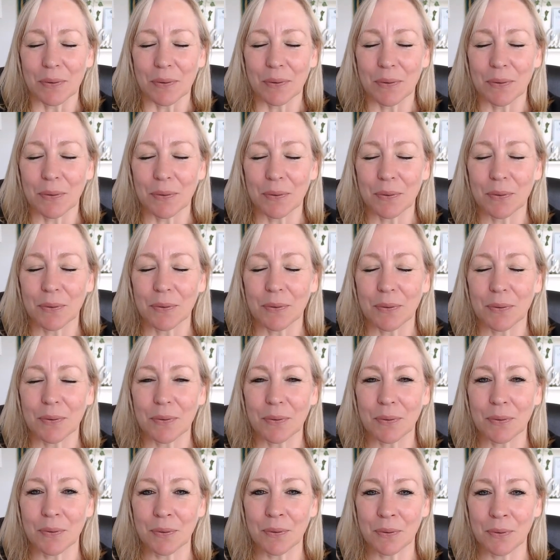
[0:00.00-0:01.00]

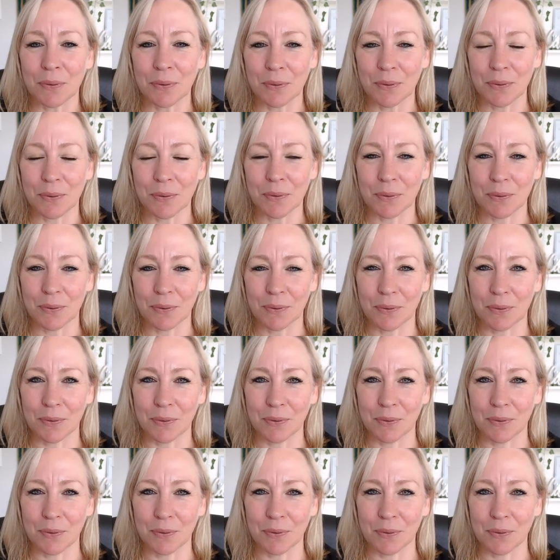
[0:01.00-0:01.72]
[no speech]